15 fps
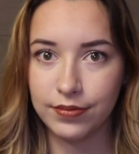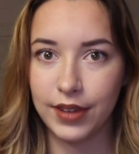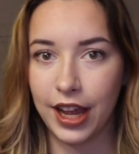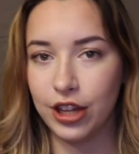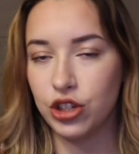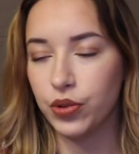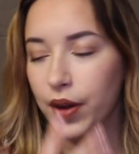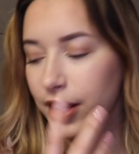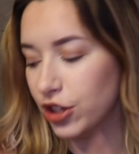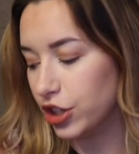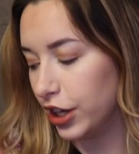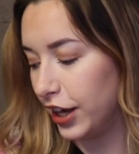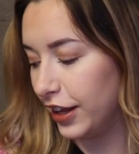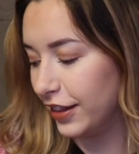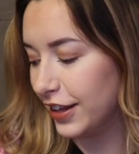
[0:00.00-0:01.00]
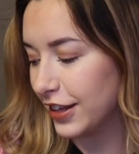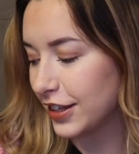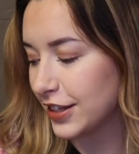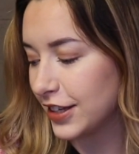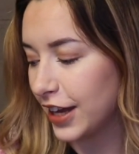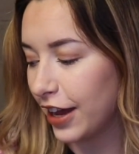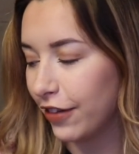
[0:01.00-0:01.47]
I drench it in this
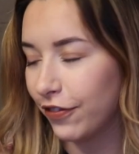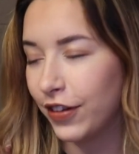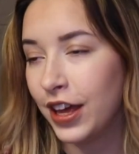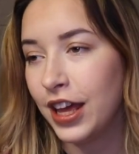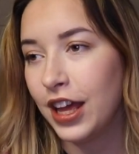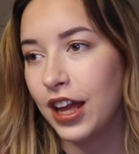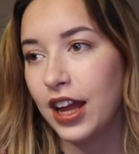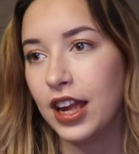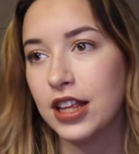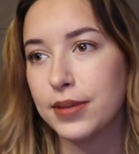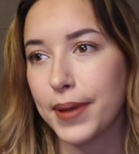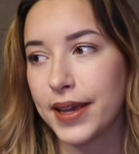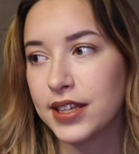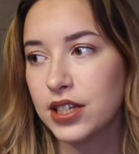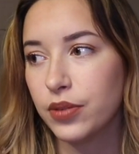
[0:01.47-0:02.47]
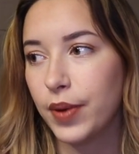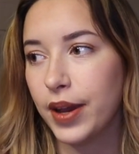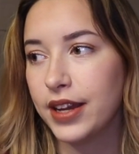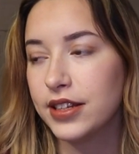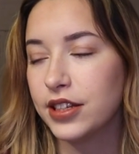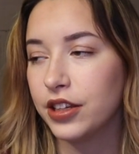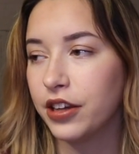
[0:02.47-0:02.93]
stuff. It's best to
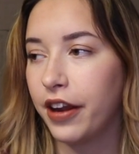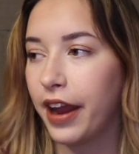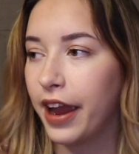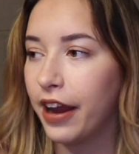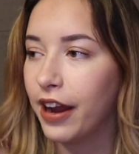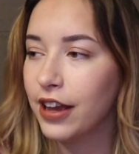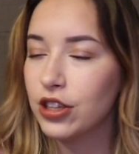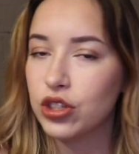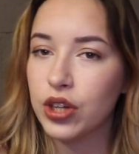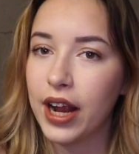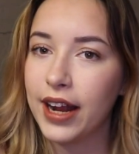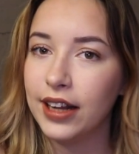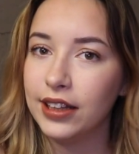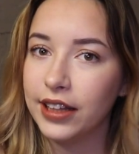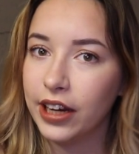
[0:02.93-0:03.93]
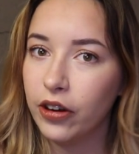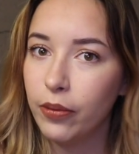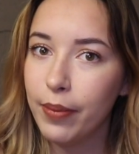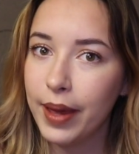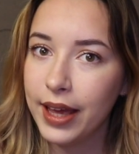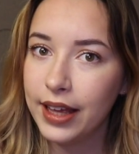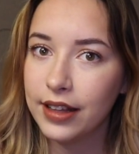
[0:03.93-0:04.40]
wait till your hair has dried a little
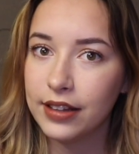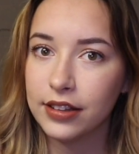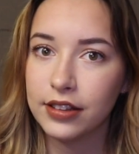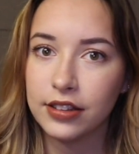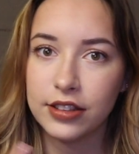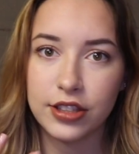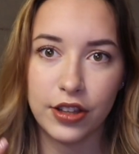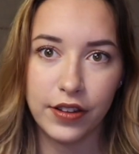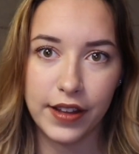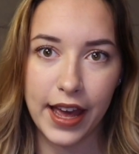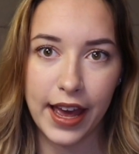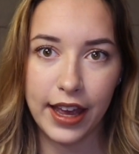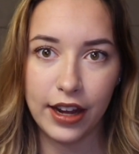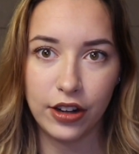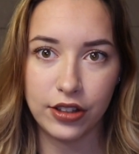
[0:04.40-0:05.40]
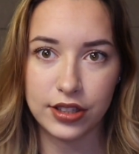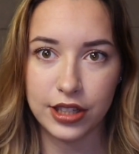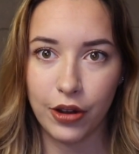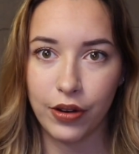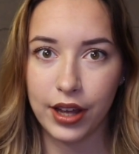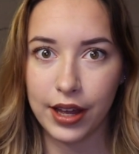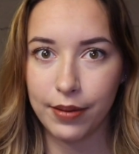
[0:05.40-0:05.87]
bit so that it'll
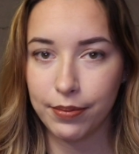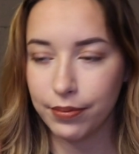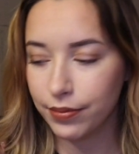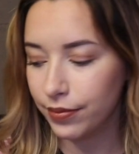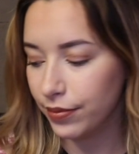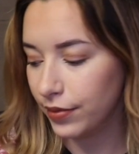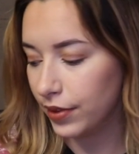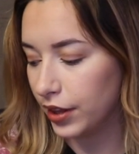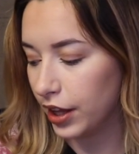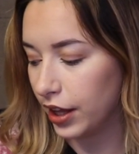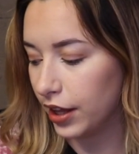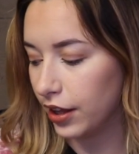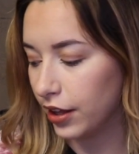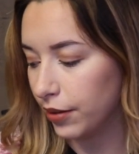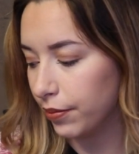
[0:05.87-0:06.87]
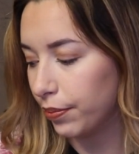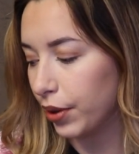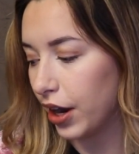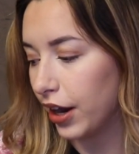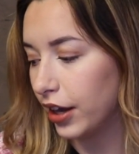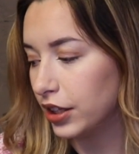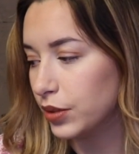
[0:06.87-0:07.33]
soak up the
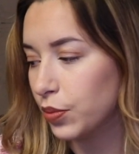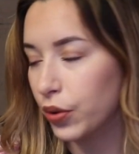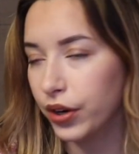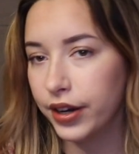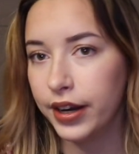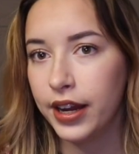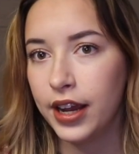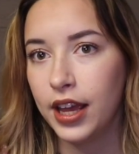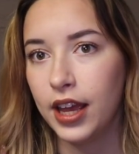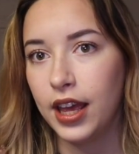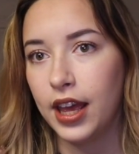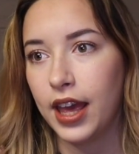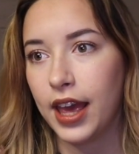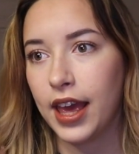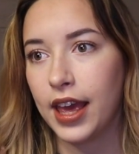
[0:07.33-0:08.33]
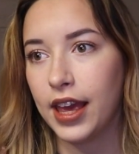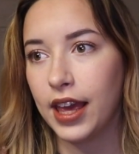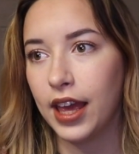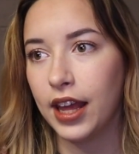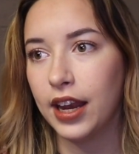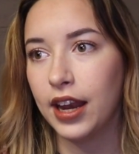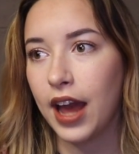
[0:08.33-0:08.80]
product more.
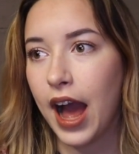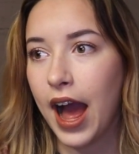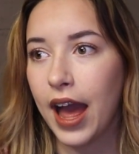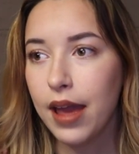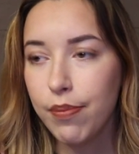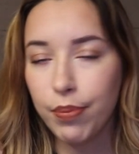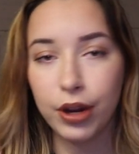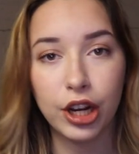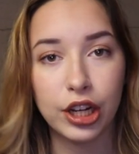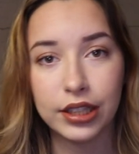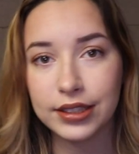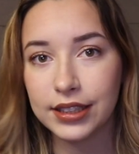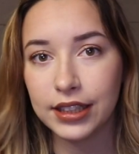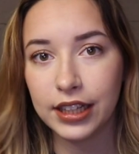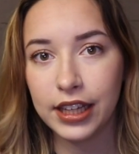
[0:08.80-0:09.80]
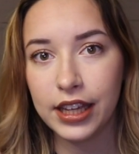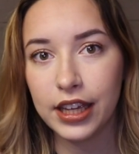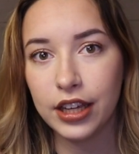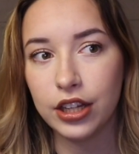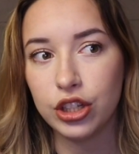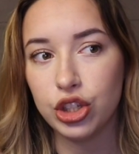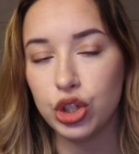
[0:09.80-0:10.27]
And I
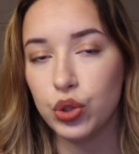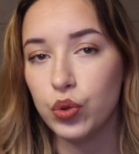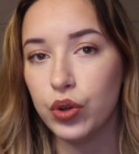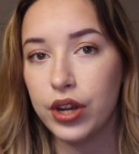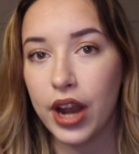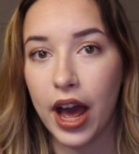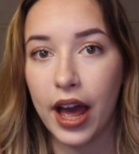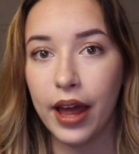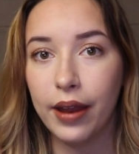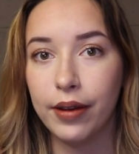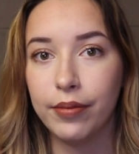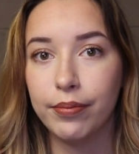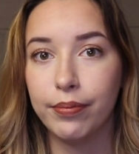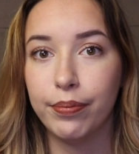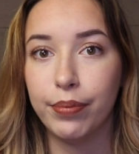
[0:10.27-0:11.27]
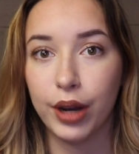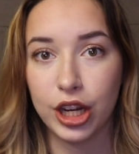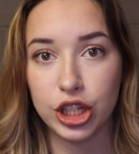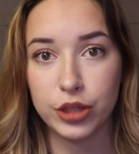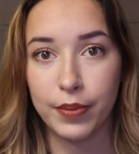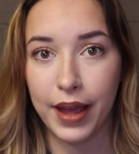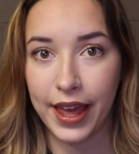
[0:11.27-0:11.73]
personally do not
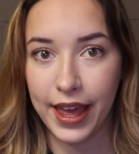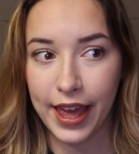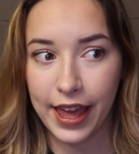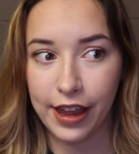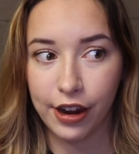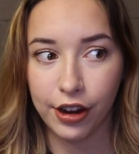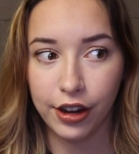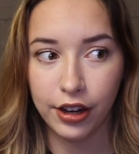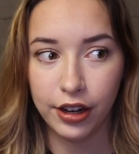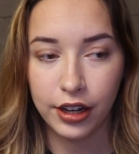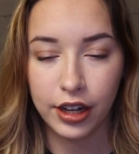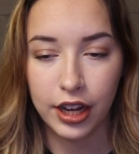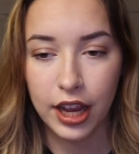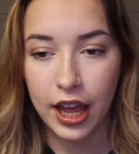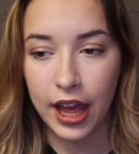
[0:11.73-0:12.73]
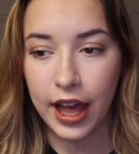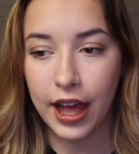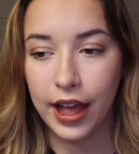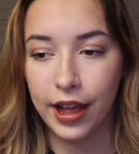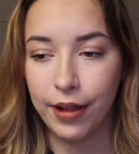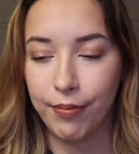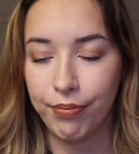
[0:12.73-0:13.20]
brush my hair.
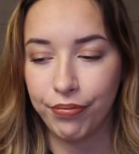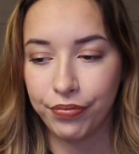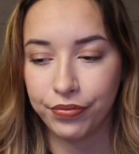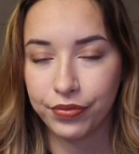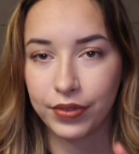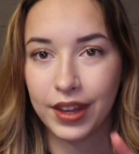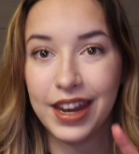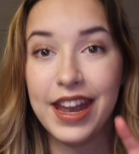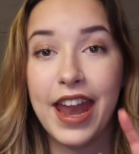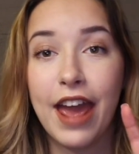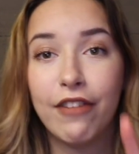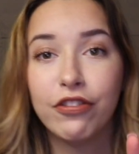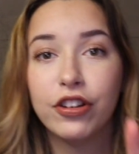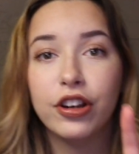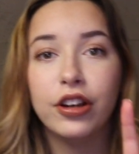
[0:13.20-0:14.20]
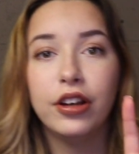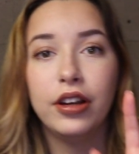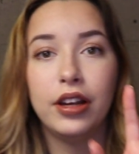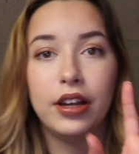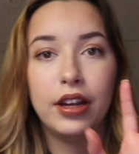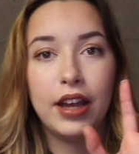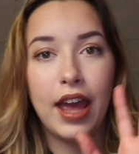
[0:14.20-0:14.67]
Never
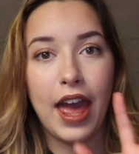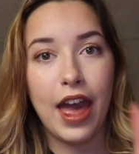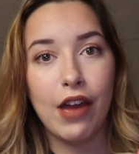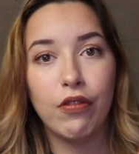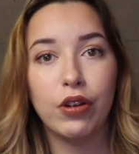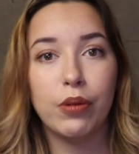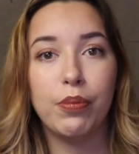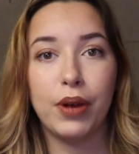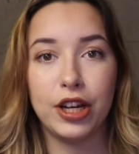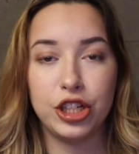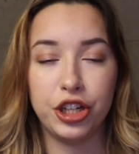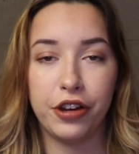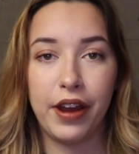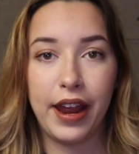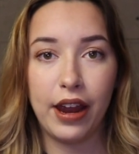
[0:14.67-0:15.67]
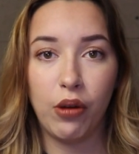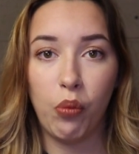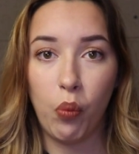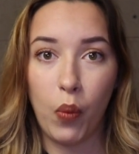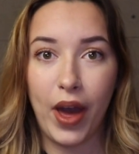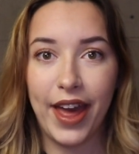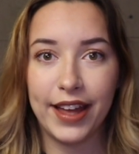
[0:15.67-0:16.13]
ever brush your hair
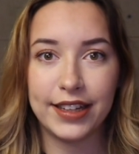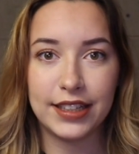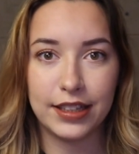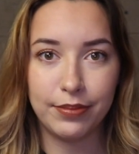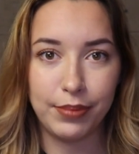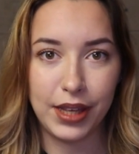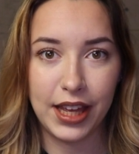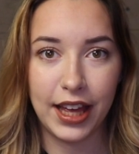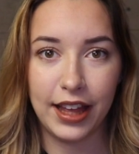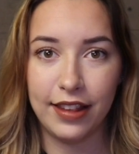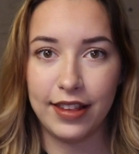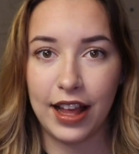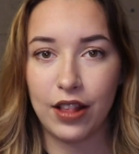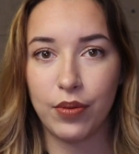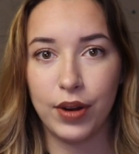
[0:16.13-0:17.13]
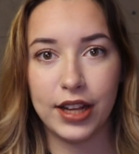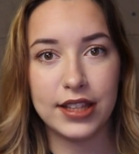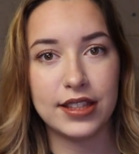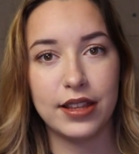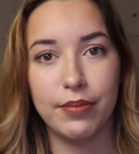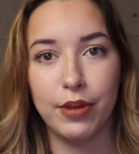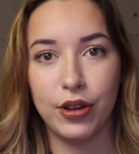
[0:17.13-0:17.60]
wet because that's when it's
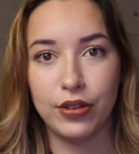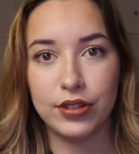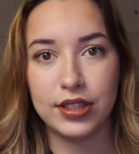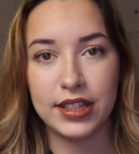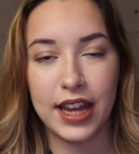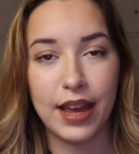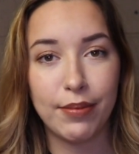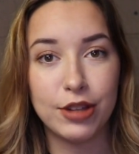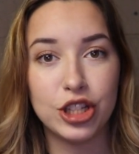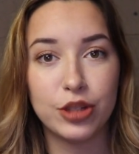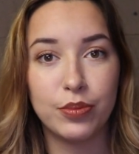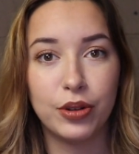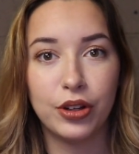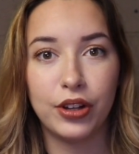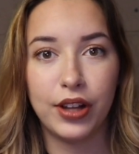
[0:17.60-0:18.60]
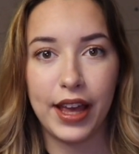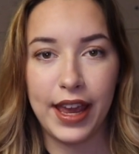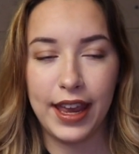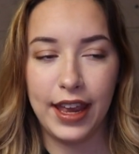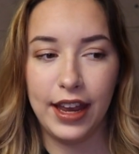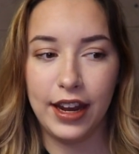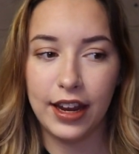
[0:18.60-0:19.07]
the most damageable
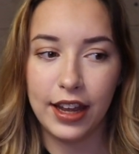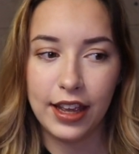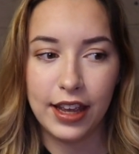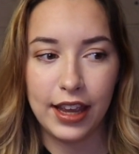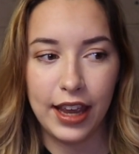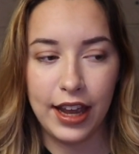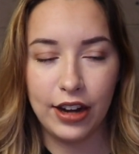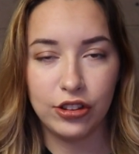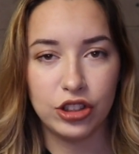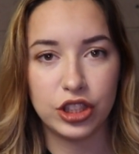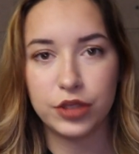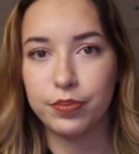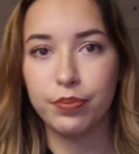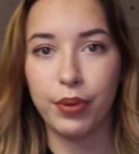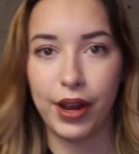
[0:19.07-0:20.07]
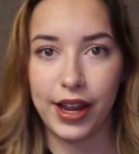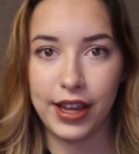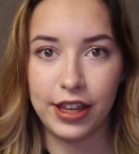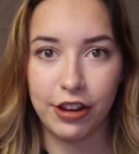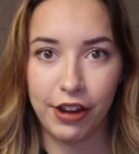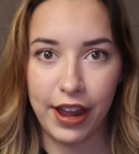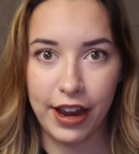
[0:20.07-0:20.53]
and it'll just
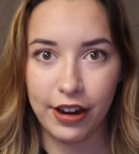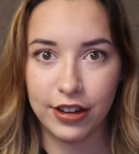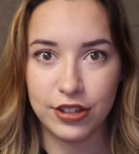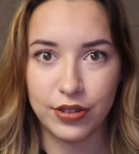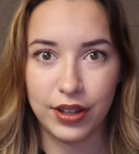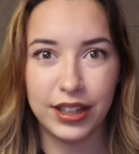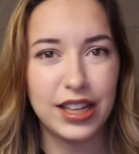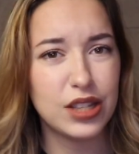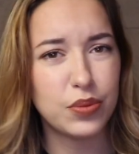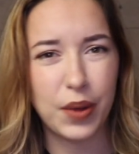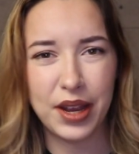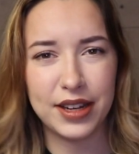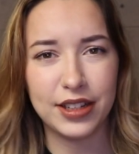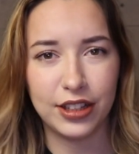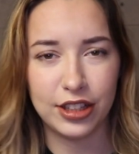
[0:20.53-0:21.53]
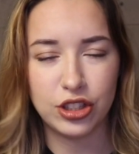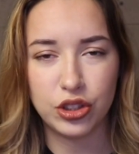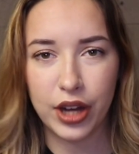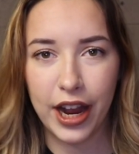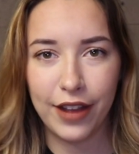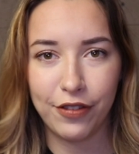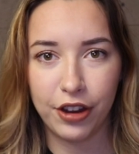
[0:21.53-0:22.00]
break your hair. So at least wait until it's
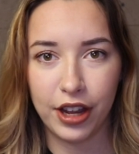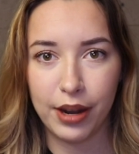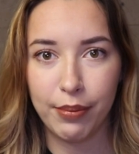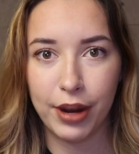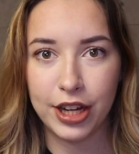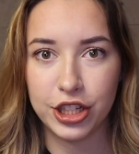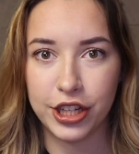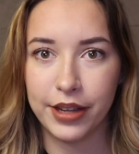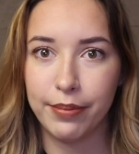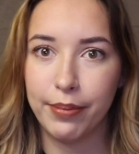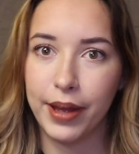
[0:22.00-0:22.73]
dry if you're gonna brush it.